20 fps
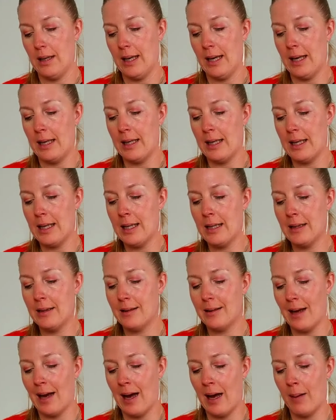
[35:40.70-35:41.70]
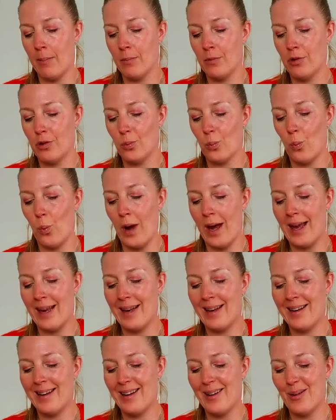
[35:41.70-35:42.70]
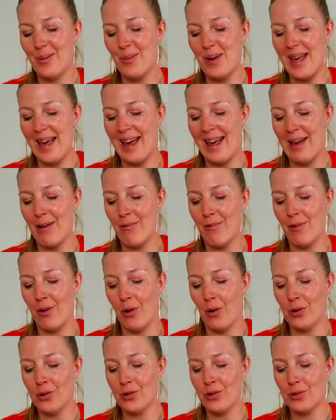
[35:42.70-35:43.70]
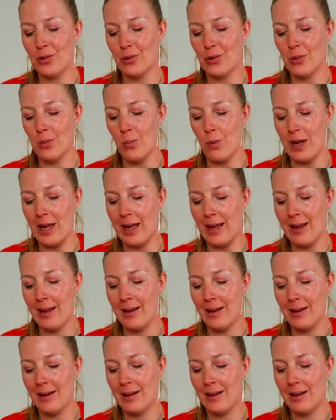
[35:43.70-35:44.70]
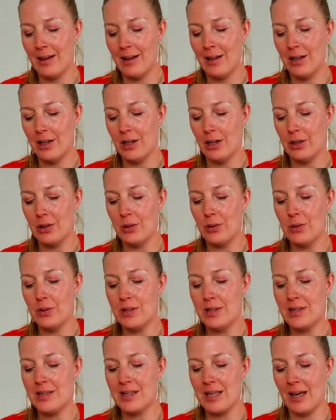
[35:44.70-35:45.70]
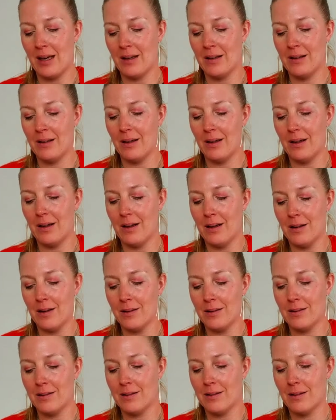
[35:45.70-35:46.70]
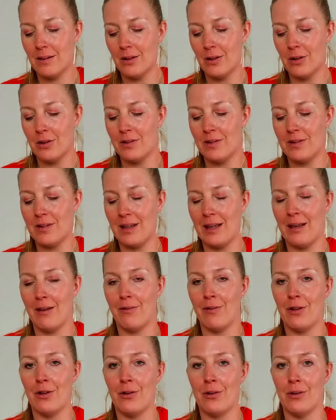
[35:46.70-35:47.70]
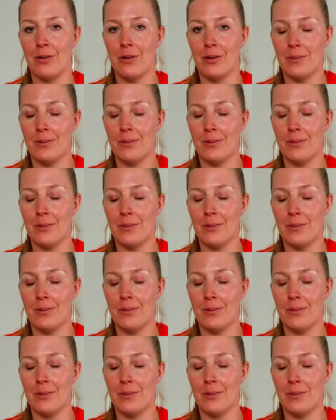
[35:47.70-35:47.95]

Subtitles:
And in times when we have lost our way, you send us a Savior,